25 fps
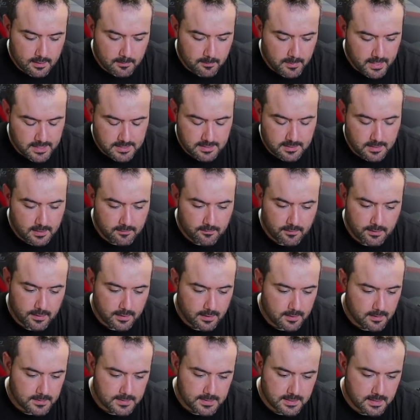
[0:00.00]
based on
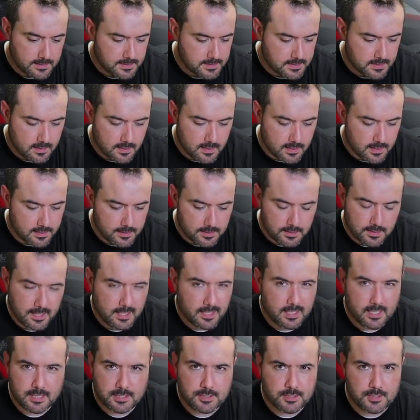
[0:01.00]
everything else that I saw,
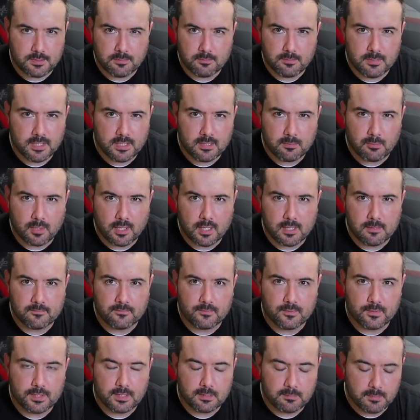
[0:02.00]
that shouldn't be any problem
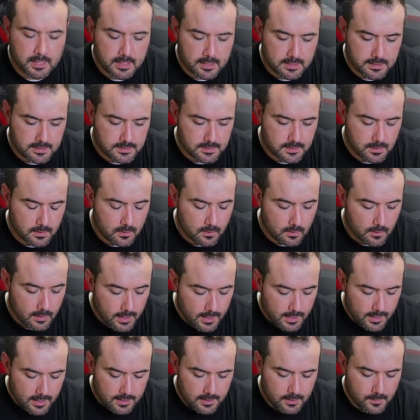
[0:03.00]
for anybody. So,
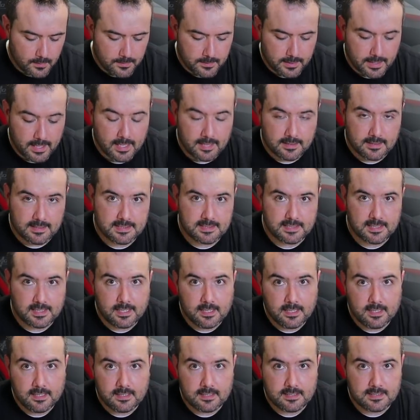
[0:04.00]
again, this
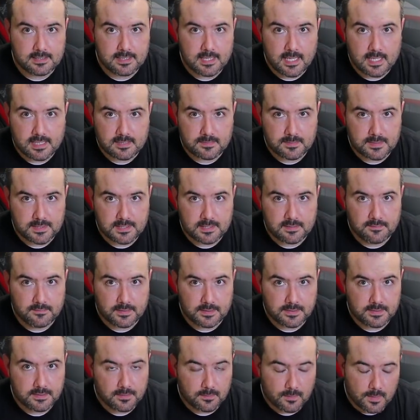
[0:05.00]
kit is not
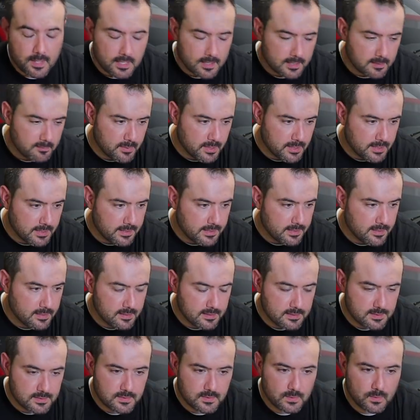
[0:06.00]
specific to the Rocket Bunny
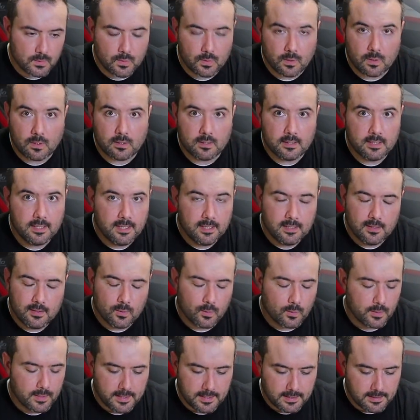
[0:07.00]
kits or
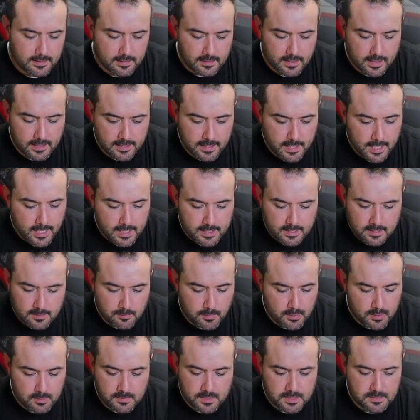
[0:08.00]
anything like that. It can
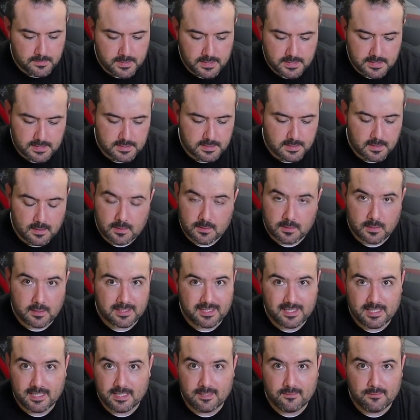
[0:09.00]
pretty much be installed
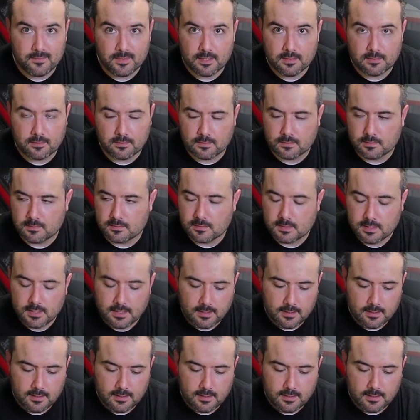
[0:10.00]
on any vehicle.